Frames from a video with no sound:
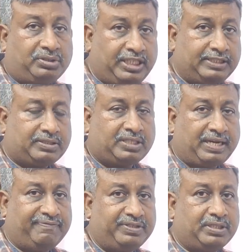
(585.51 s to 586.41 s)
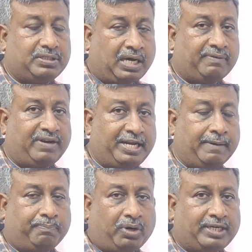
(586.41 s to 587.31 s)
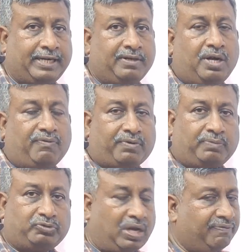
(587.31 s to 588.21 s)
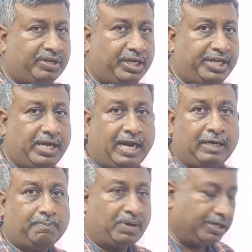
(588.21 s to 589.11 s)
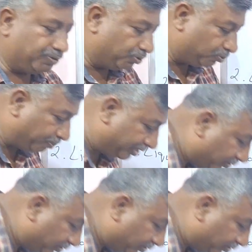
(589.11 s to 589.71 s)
So these three phases are very important from soil fertility and plant growth